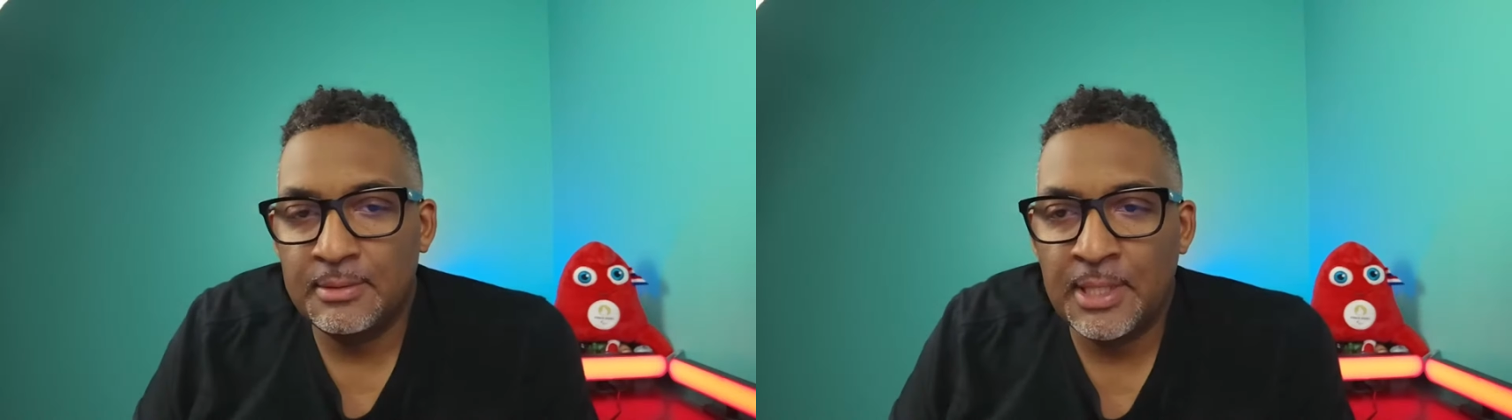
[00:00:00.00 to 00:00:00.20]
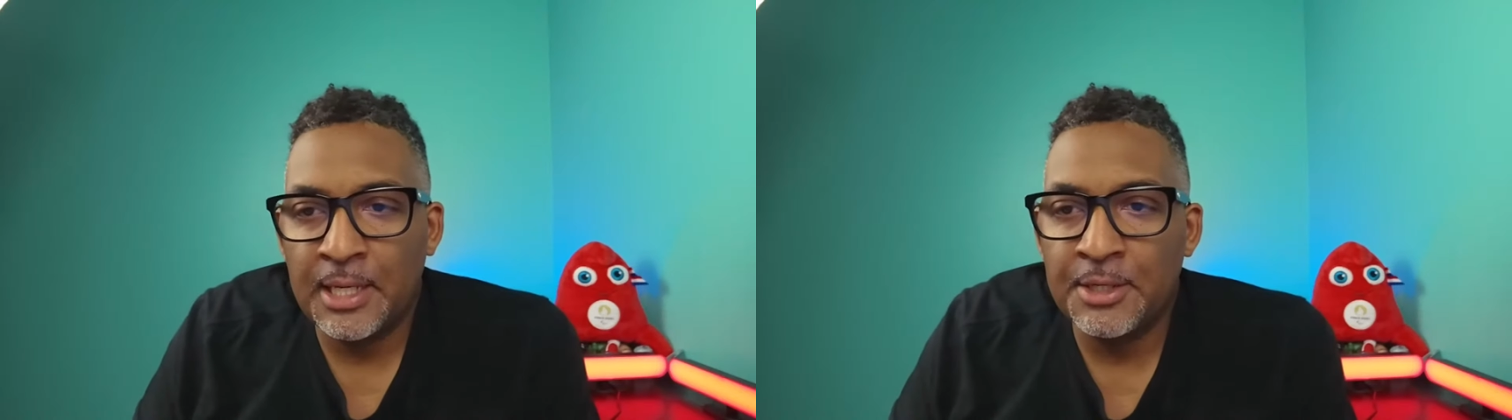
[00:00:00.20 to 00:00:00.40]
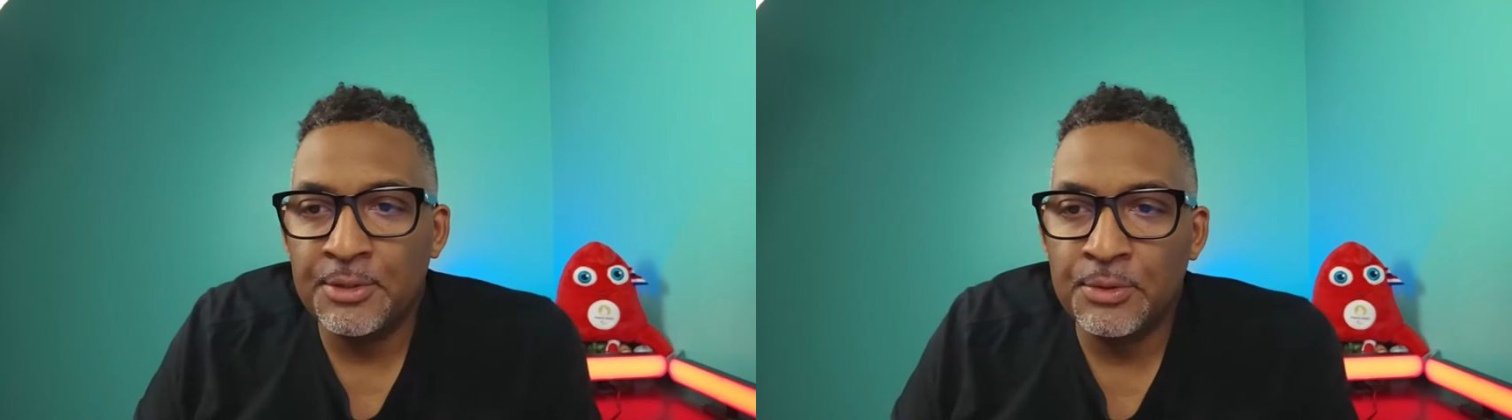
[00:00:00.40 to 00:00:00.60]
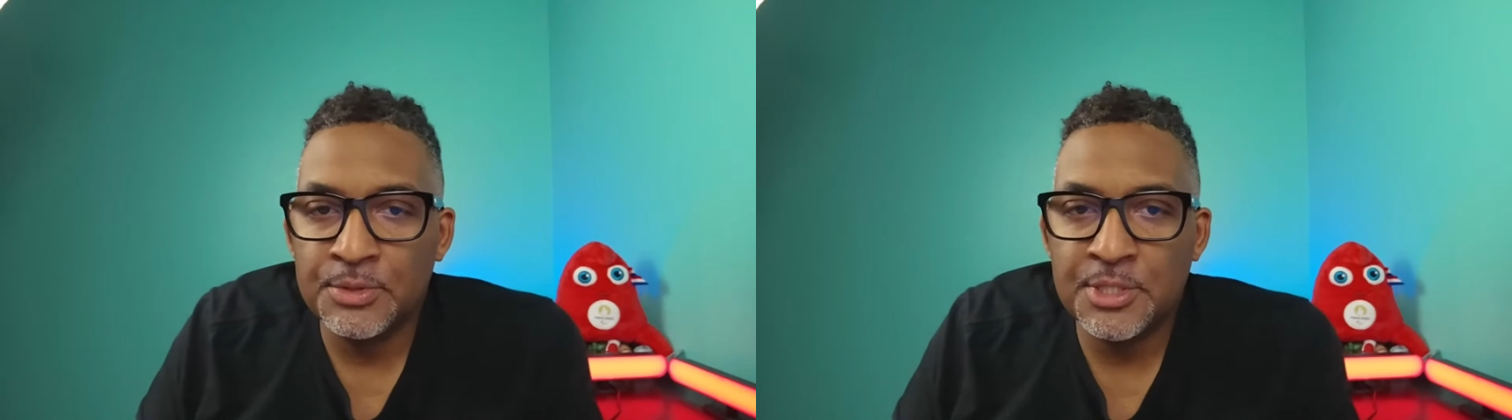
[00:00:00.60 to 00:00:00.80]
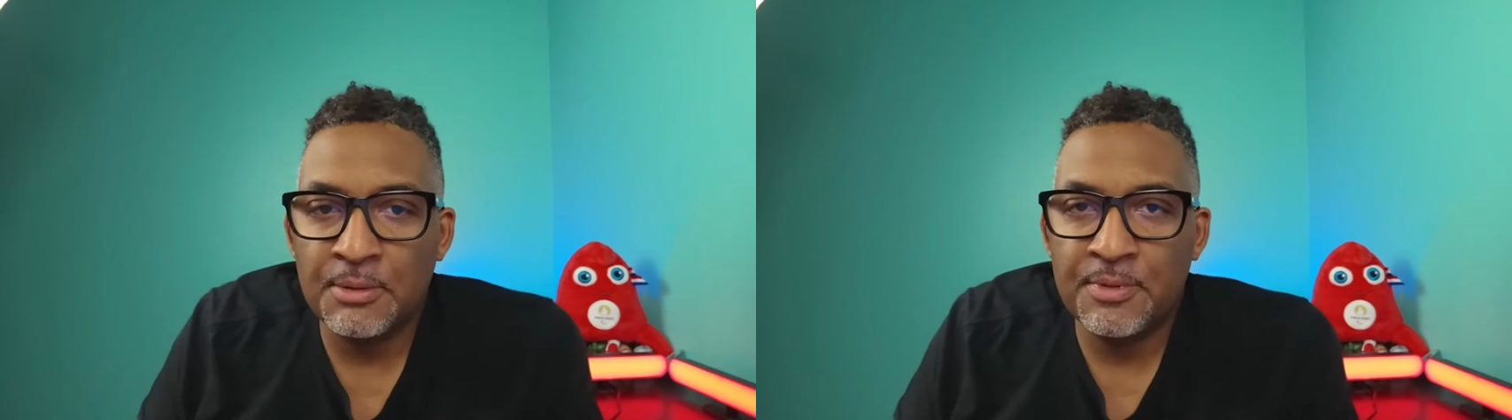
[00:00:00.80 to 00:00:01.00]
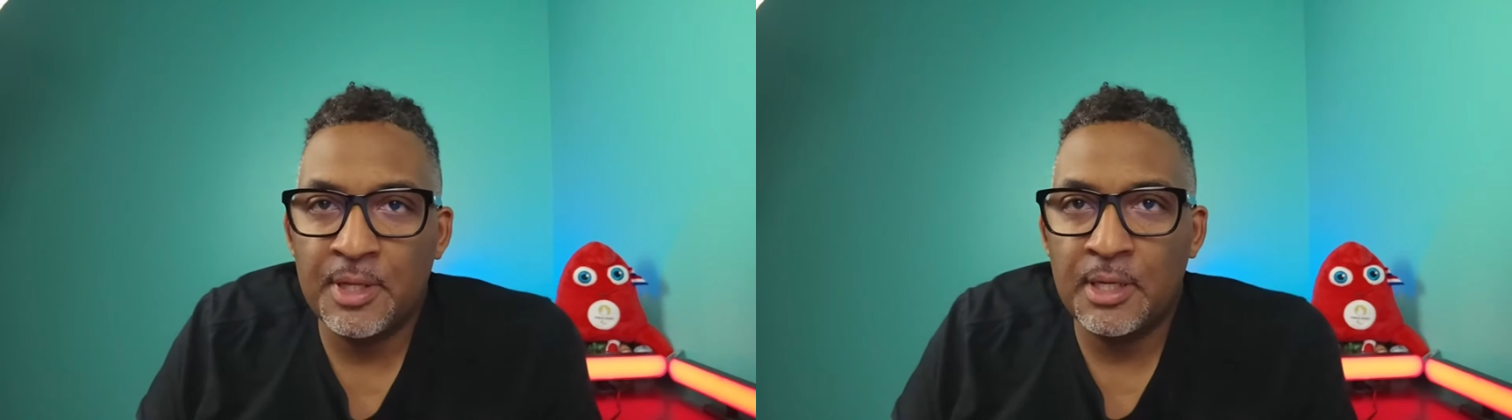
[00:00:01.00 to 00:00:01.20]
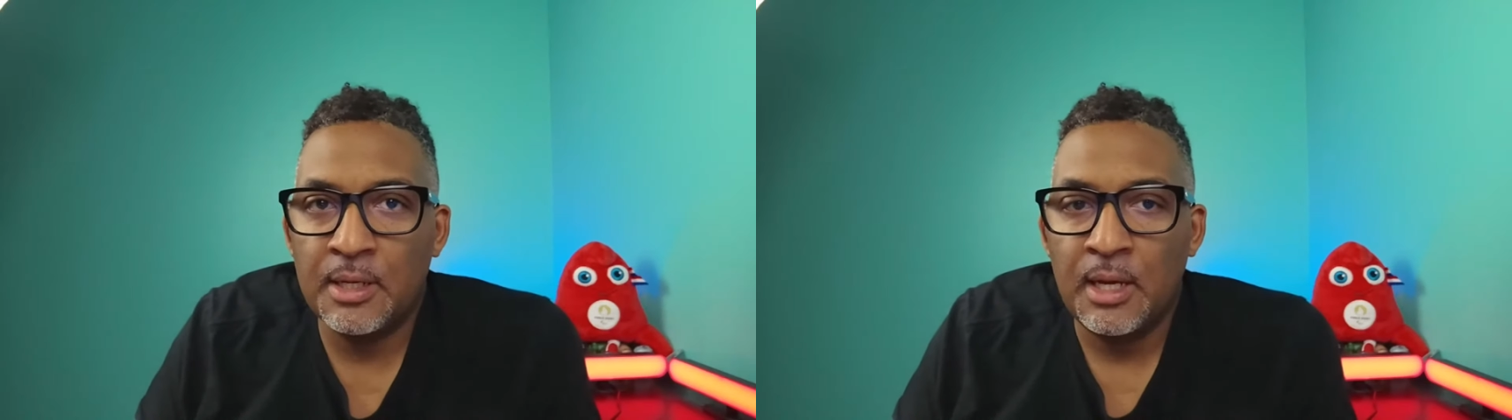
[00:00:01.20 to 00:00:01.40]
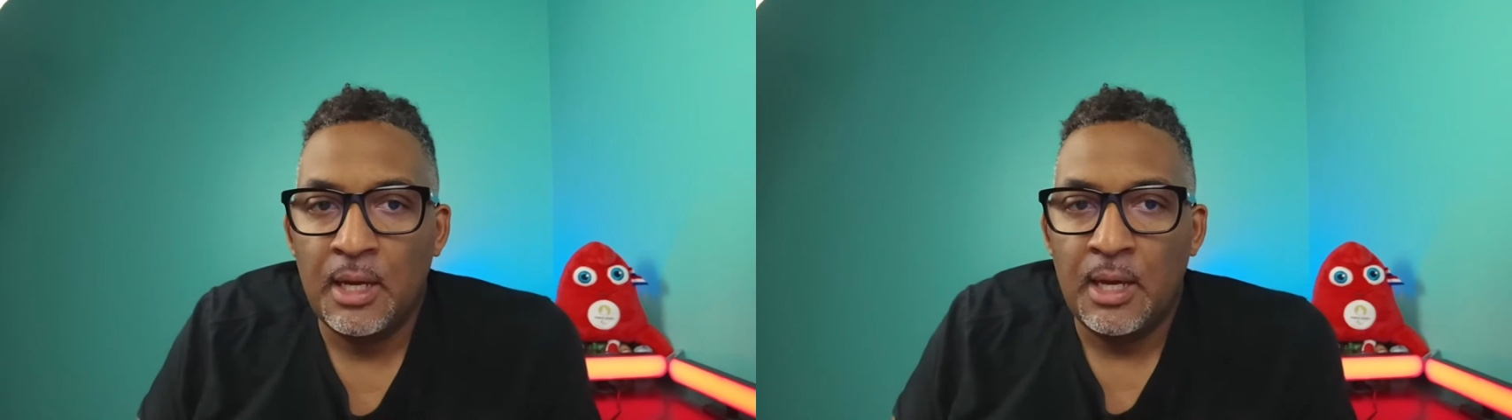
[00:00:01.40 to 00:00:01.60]
they can do
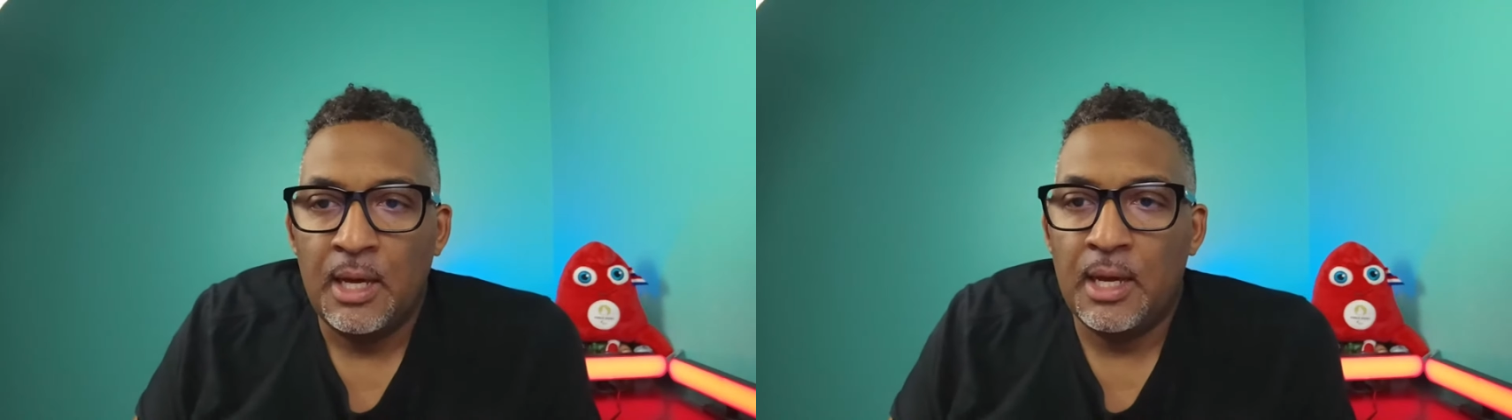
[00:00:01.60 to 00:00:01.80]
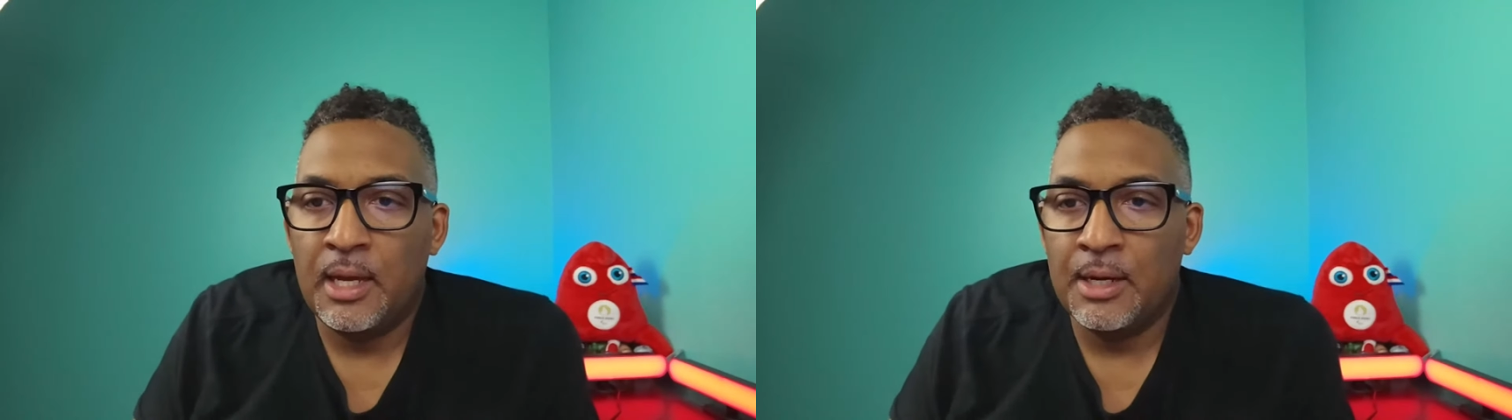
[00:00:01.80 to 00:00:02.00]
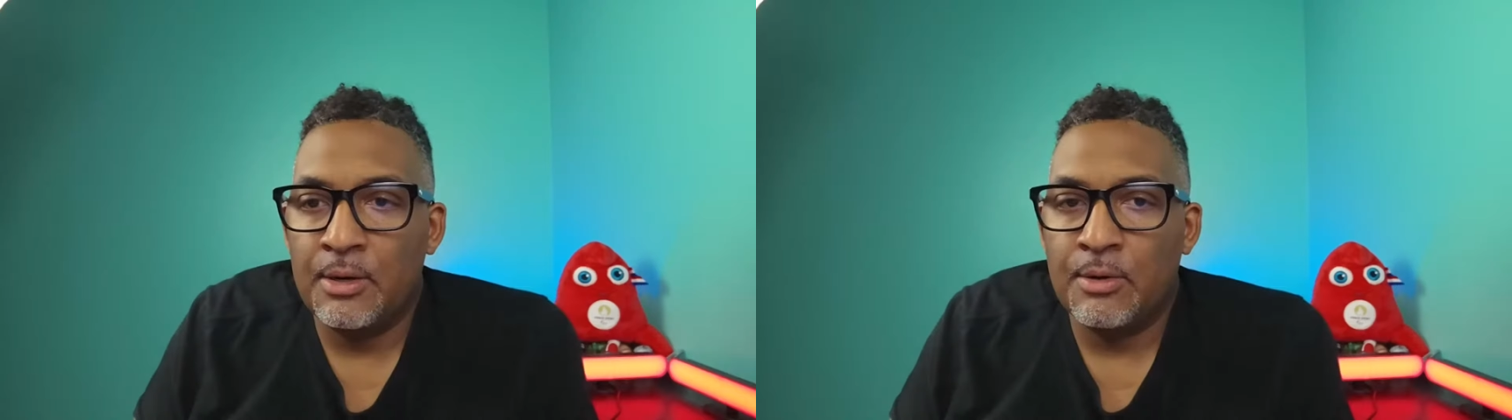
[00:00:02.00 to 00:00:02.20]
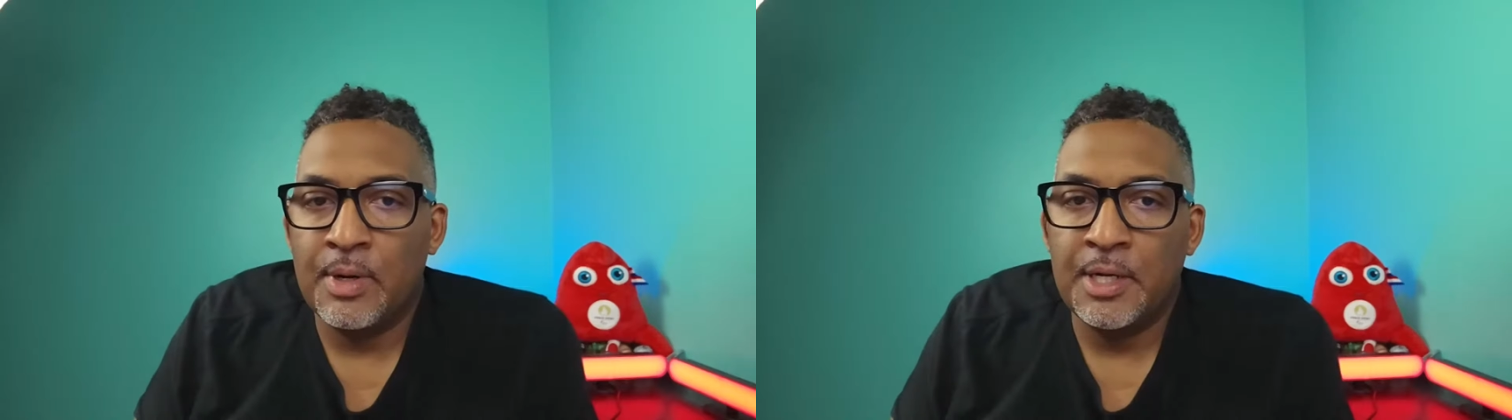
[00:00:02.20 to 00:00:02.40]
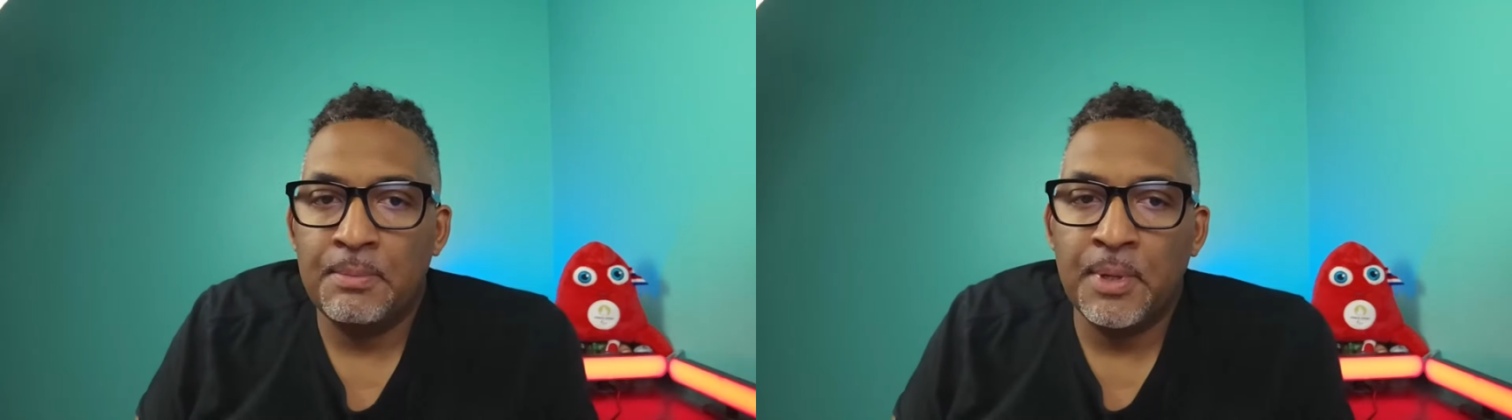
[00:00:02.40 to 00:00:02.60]
something and get her ready.